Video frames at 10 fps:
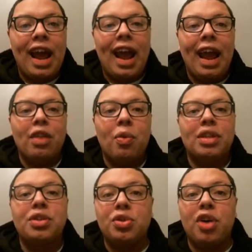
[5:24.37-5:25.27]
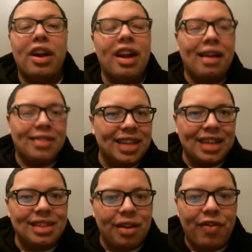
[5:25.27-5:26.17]
and the one that you targeted obviously
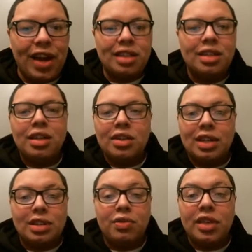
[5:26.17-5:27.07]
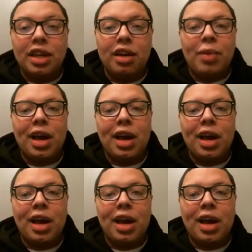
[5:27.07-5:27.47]
gets an effect, so that's really good.